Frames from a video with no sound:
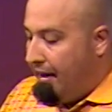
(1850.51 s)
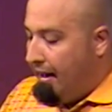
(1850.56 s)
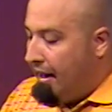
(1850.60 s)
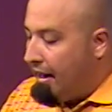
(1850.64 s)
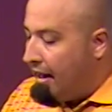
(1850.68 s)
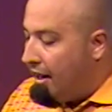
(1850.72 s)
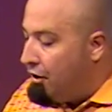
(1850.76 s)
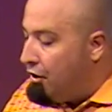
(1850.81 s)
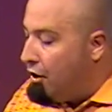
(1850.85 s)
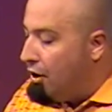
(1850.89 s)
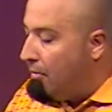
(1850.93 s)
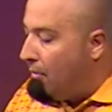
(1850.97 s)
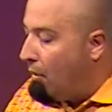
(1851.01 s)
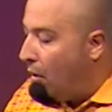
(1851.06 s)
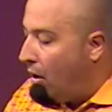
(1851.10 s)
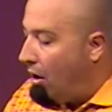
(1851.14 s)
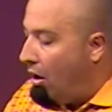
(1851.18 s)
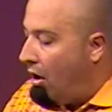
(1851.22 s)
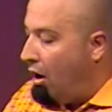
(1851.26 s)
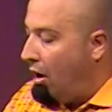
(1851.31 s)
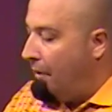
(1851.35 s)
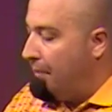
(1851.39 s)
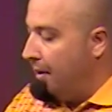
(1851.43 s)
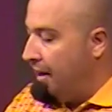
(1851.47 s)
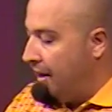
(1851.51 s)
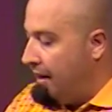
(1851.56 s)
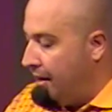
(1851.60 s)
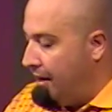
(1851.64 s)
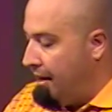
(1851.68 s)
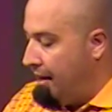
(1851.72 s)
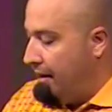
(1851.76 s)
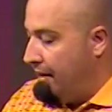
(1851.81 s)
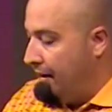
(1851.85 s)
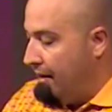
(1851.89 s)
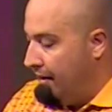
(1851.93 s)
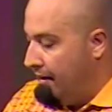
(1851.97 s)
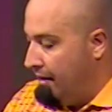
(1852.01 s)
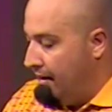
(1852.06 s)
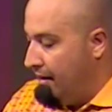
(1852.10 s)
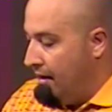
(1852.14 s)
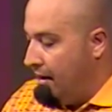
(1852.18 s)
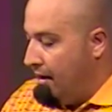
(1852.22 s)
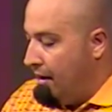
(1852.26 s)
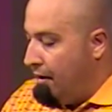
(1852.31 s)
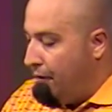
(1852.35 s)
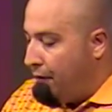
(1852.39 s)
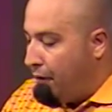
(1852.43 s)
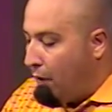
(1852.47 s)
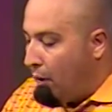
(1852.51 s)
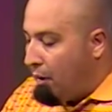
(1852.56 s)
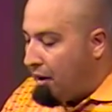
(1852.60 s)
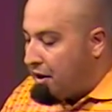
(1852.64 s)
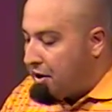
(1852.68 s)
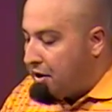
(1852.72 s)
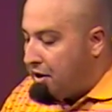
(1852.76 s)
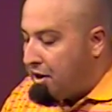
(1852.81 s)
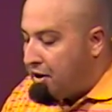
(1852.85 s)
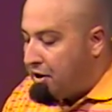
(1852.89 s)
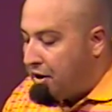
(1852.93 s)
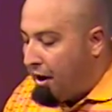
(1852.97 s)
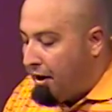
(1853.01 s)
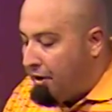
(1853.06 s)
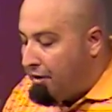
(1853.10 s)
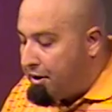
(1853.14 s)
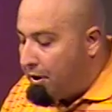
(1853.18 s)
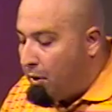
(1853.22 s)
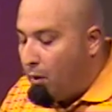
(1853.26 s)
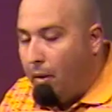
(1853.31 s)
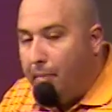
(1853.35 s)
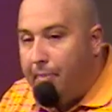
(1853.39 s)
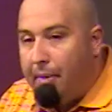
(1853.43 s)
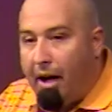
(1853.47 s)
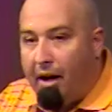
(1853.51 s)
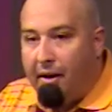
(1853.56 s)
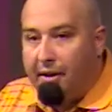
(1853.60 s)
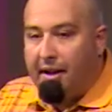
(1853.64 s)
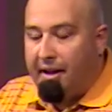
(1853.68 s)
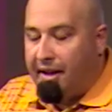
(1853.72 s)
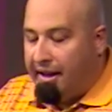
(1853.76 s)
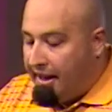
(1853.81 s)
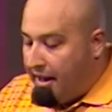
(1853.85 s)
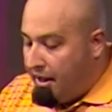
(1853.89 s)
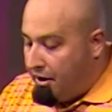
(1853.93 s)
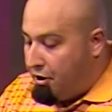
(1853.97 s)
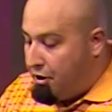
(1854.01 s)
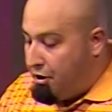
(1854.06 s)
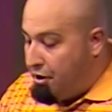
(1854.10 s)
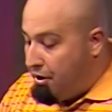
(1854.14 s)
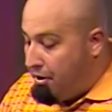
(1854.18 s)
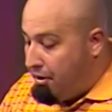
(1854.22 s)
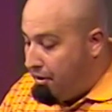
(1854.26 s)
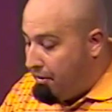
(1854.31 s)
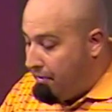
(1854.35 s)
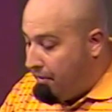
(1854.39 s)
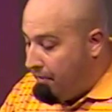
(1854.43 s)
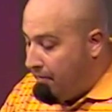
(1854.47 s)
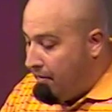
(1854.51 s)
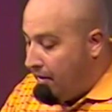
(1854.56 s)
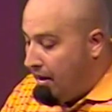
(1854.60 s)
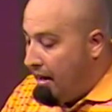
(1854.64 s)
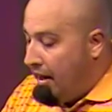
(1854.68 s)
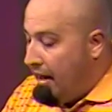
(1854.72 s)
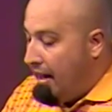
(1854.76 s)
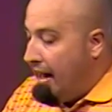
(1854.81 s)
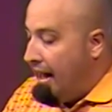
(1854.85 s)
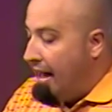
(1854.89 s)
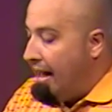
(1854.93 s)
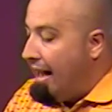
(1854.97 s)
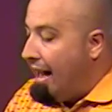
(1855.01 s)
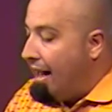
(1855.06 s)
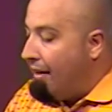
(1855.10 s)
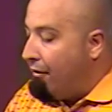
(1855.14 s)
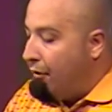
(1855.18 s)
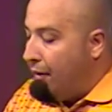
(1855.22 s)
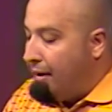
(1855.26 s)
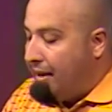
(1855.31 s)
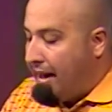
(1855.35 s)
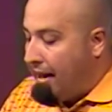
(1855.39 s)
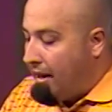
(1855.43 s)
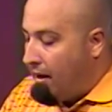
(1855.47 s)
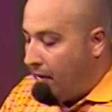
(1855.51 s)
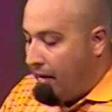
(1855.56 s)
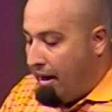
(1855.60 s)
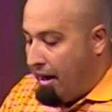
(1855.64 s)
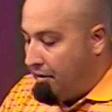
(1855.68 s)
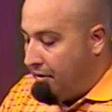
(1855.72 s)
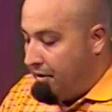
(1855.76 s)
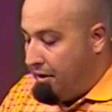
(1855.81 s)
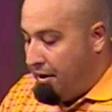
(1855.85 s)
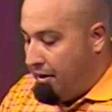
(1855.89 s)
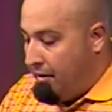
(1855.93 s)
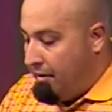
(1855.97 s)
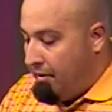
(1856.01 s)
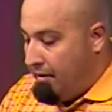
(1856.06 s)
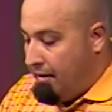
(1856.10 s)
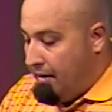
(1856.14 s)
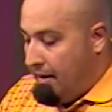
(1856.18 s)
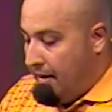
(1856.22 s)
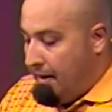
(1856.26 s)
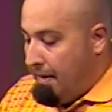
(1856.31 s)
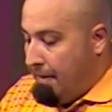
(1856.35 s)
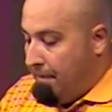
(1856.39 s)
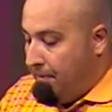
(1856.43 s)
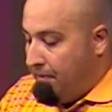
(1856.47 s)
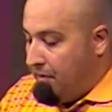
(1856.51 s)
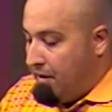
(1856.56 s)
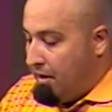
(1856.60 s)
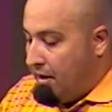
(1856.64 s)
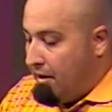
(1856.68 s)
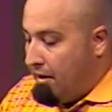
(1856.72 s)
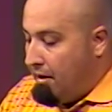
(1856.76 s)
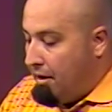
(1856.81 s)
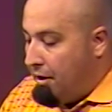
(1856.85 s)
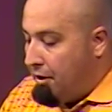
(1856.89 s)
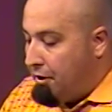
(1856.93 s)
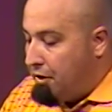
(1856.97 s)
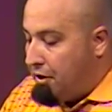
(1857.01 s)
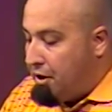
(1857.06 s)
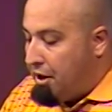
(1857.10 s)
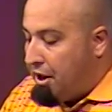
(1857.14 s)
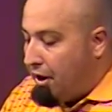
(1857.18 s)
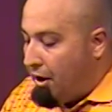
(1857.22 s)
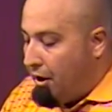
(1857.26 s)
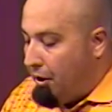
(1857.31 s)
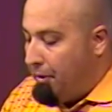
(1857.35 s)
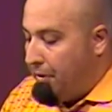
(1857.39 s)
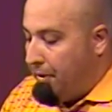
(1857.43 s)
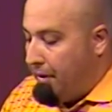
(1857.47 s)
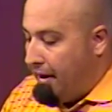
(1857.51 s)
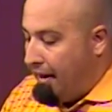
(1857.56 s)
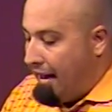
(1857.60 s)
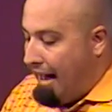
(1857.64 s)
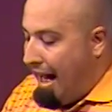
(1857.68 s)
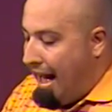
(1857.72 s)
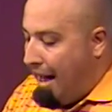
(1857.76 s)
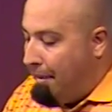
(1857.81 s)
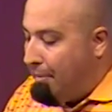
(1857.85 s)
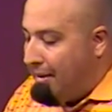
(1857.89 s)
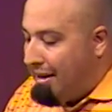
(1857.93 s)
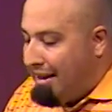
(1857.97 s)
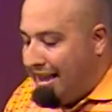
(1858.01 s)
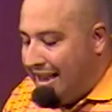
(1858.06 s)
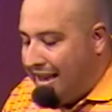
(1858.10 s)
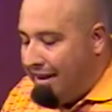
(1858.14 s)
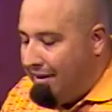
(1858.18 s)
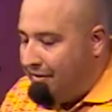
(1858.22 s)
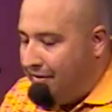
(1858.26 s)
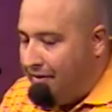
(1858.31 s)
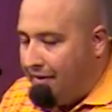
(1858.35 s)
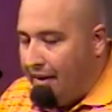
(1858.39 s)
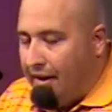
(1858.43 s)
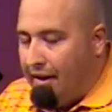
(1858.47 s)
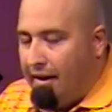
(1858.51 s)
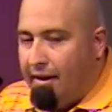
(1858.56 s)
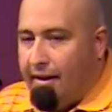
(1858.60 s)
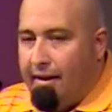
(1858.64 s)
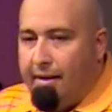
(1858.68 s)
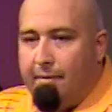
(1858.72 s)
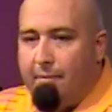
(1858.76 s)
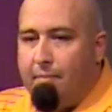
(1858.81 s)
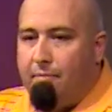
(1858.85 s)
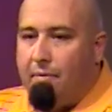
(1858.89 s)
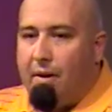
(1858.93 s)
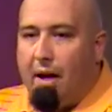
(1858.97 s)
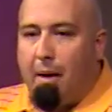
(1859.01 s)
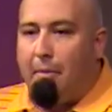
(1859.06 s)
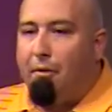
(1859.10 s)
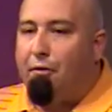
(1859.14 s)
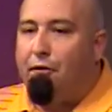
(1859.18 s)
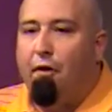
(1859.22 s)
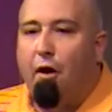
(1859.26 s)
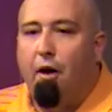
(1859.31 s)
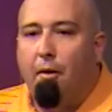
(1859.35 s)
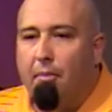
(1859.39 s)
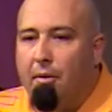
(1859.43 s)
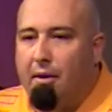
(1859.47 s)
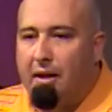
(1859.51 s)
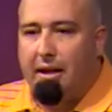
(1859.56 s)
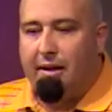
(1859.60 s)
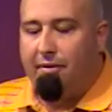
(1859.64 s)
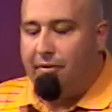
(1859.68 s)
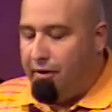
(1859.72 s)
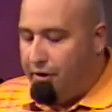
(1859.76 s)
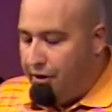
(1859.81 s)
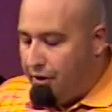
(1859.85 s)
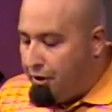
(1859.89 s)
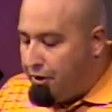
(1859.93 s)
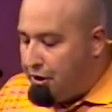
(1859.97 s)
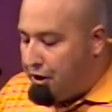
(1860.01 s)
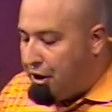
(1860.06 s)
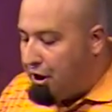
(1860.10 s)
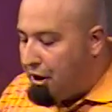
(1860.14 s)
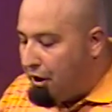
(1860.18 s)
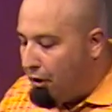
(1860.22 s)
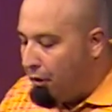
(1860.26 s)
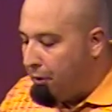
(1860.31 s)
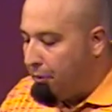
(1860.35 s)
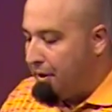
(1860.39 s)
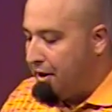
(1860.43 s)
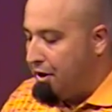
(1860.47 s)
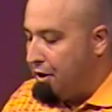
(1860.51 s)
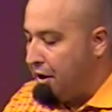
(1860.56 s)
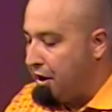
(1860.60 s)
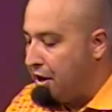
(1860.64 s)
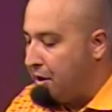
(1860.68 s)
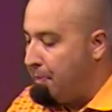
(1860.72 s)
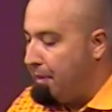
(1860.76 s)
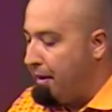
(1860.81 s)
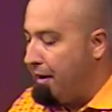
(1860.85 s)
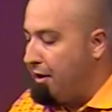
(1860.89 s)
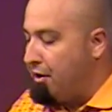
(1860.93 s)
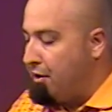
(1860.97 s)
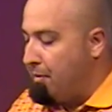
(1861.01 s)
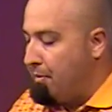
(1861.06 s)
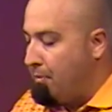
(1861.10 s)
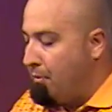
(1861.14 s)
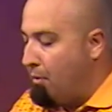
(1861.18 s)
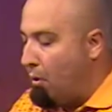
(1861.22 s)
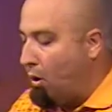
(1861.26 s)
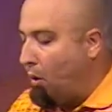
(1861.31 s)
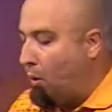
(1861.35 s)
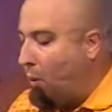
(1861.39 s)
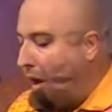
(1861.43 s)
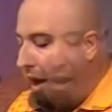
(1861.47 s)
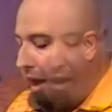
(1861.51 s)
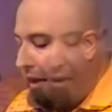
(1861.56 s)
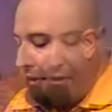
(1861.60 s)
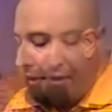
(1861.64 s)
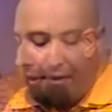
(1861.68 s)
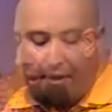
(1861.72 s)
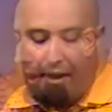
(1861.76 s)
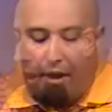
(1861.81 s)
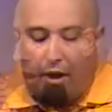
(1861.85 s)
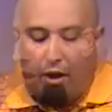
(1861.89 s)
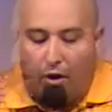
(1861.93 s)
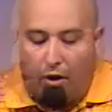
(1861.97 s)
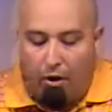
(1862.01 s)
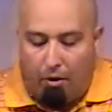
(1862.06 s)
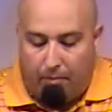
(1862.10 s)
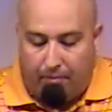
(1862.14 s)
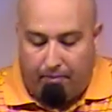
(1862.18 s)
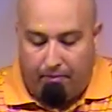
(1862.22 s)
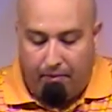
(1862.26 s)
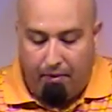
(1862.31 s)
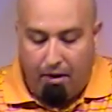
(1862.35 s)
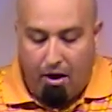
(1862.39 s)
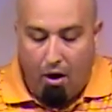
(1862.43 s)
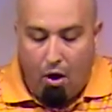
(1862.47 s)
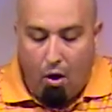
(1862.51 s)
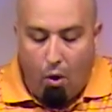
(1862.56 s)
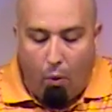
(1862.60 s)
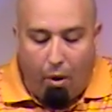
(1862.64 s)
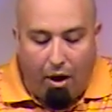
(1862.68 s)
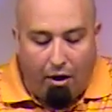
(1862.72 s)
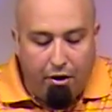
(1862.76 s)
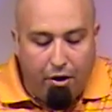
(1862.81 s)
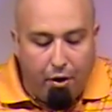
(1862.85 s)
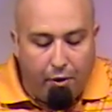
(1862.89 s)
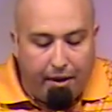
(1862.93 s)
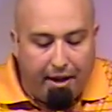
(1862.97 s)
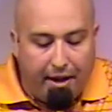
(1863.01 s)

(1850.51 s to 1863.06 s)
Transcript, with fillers: can do more harm than good. Foolishness turns to rebellion against you and everything around you. Your children, I believe, I'm a firm believer, your children should experience more while they're at home, while you